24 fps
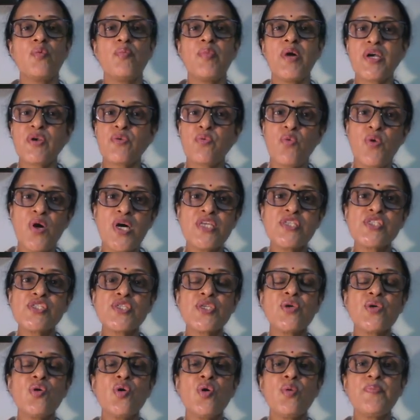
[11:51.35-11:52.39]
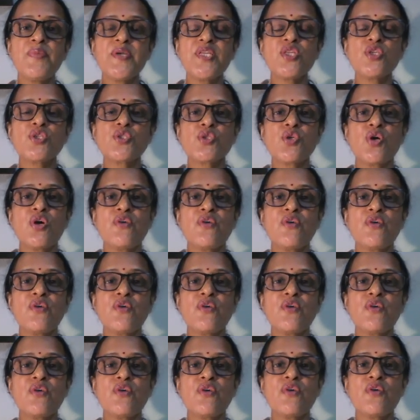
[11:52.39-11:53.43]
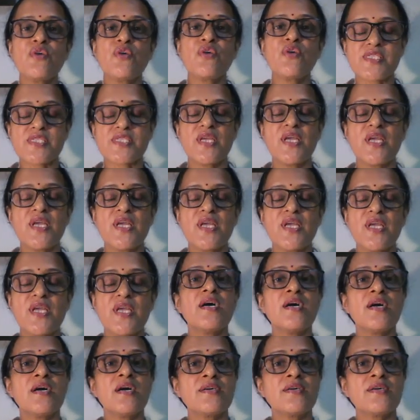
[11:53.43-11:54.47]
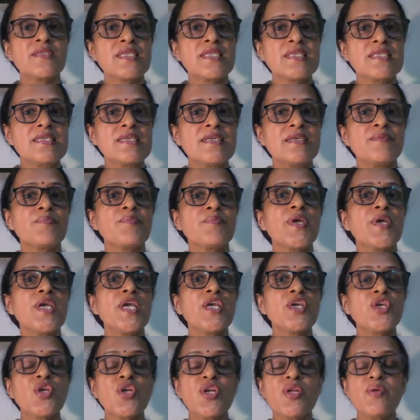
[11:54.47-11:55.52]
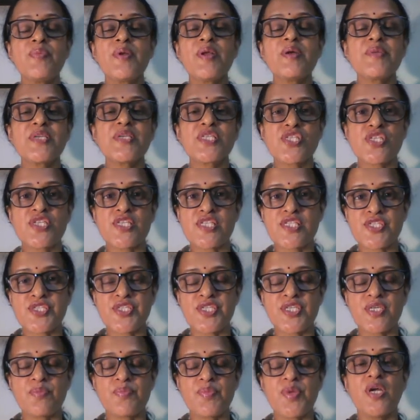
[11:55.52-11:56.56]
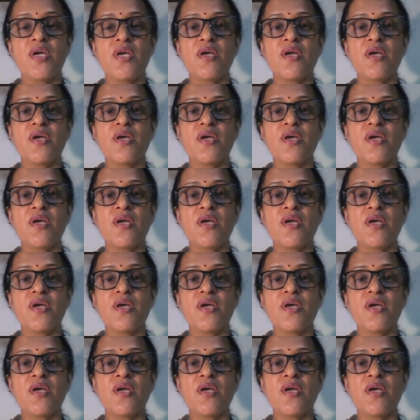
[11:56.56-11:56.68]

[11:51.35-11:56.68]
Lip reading: But once you open the soft drink bottles, the equilibrium is disturbed.